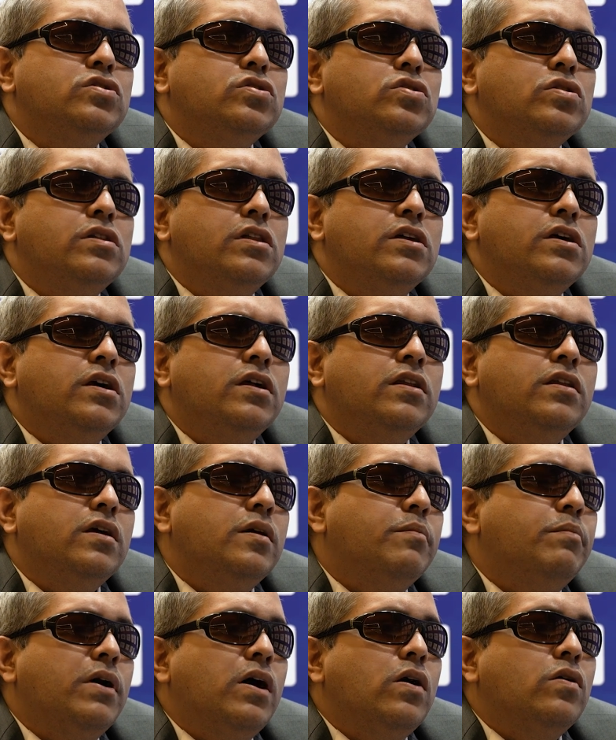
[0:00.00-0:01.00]
to learn
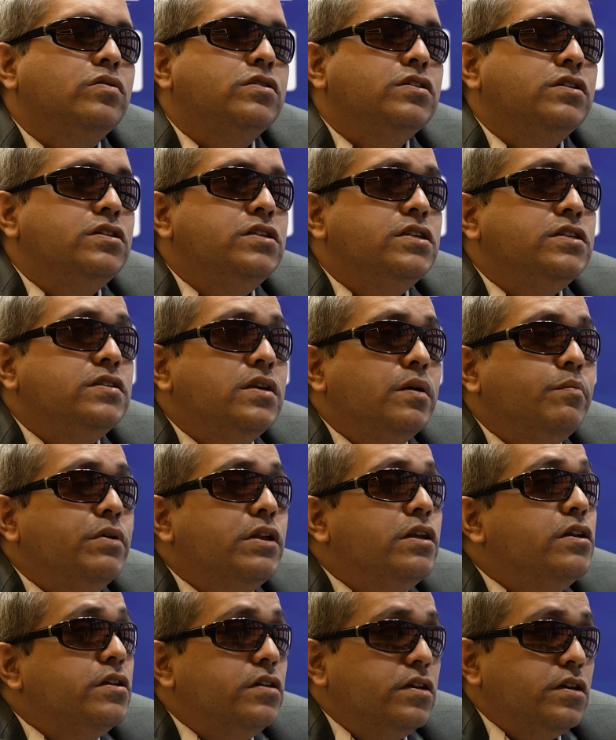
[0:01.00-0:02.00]
about
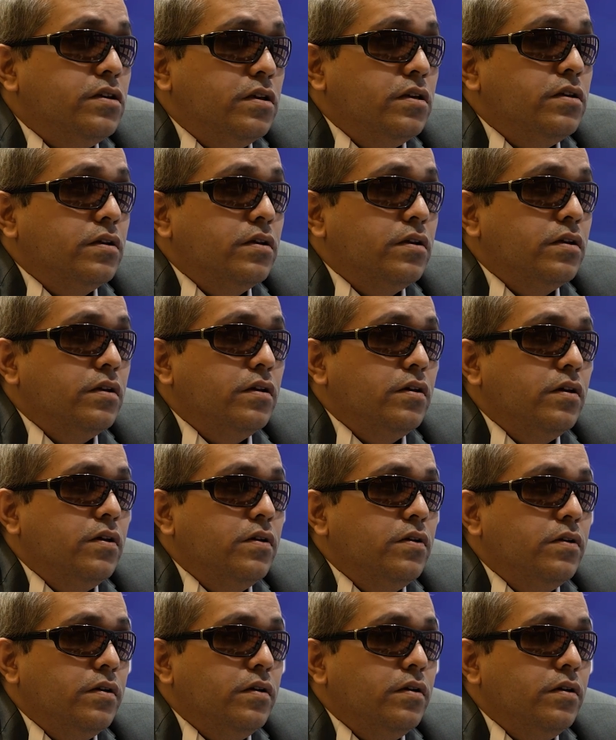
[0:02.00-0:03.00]
disability.
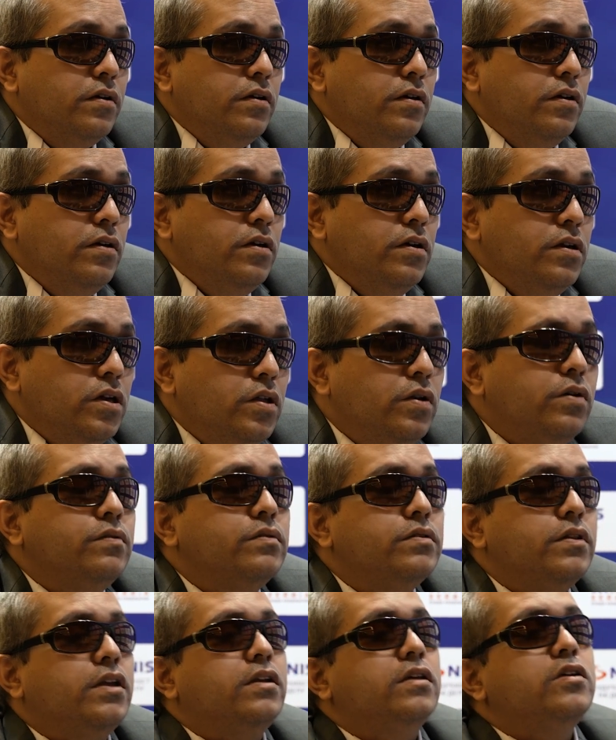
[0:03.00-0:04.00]
You know,
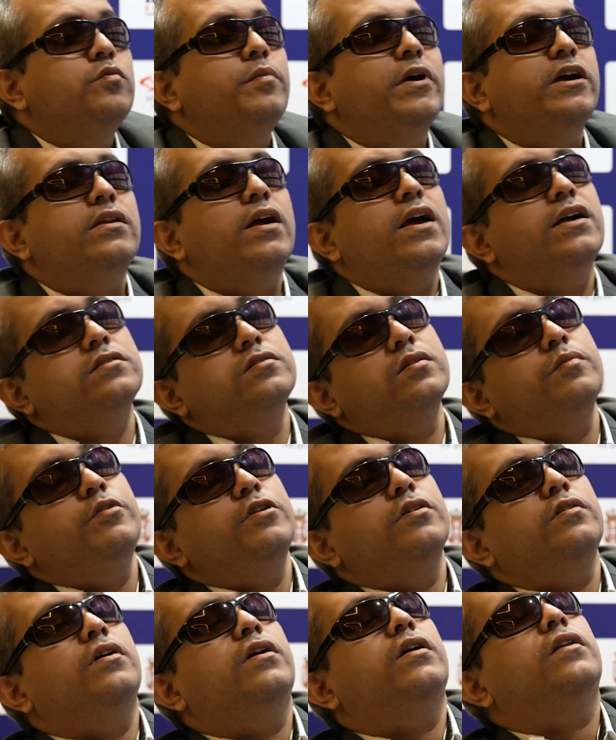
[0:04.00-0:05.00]
that you might ask
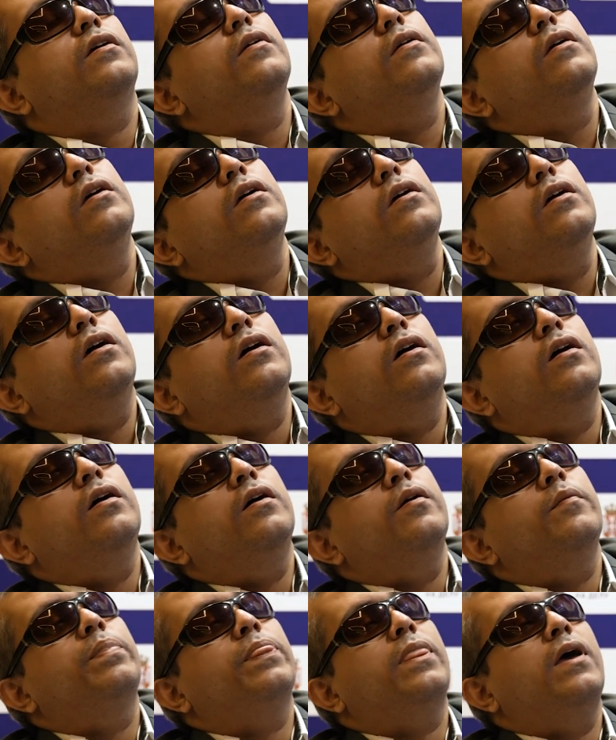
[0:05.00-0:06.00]
me that
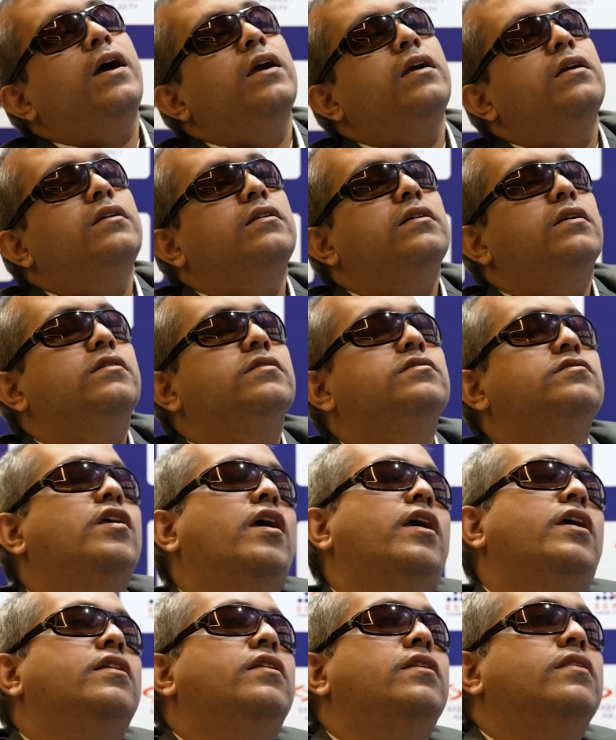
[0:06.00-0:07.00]
I
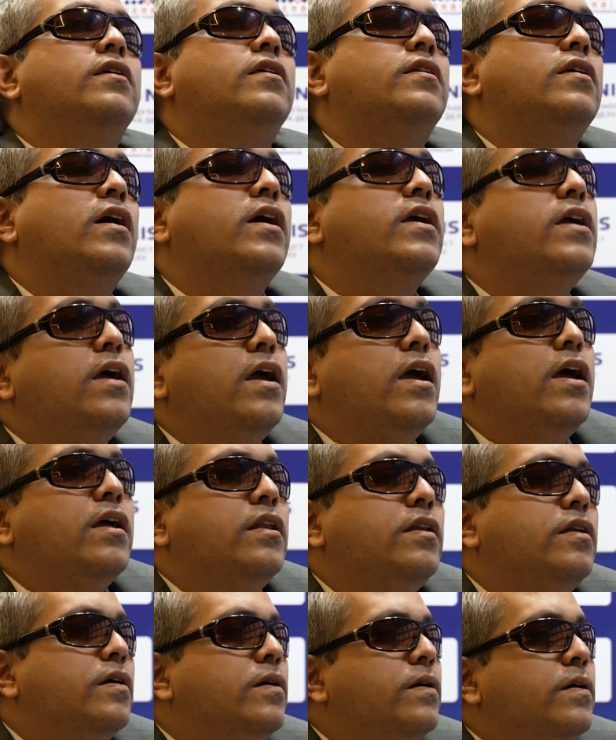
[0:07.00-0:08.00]
said that I
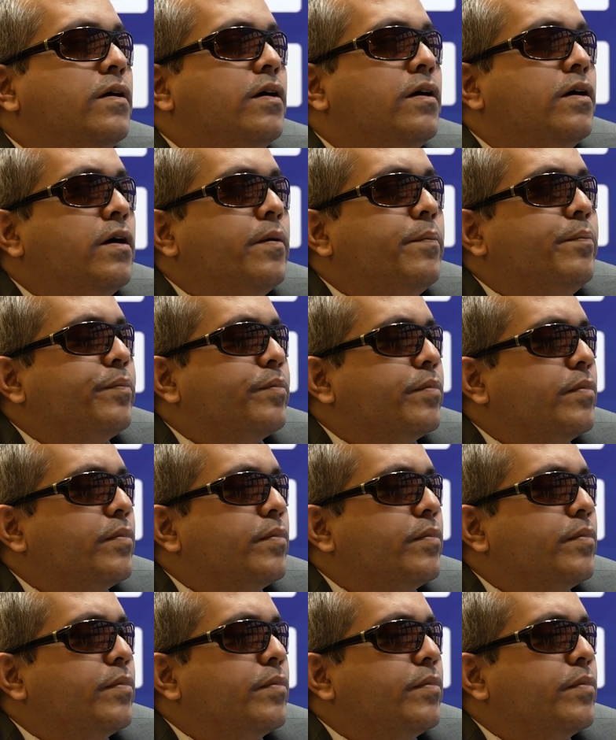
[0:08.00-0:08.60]
had a